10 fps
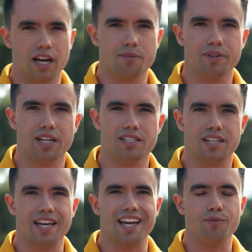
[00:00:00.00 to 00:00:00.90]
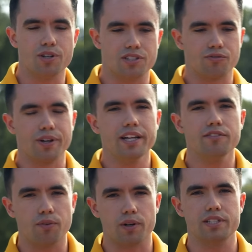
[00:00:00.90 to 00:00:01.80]
line because it was
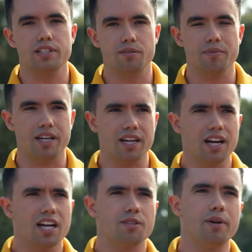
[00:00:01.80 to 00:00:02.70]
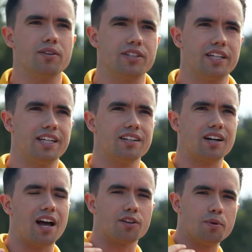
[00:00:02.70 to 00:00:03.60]
reinforcing to me to be able to
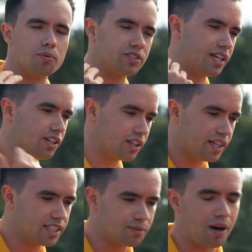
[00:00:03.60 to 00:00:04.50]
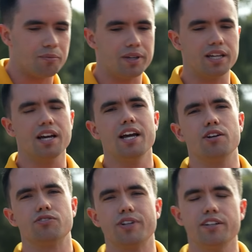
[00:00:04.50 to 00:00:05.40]
hear other people say good things about me. It
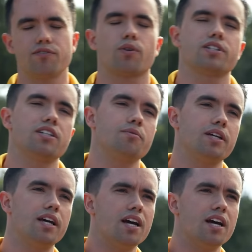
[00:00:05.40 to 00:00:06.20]
was reinforcing to me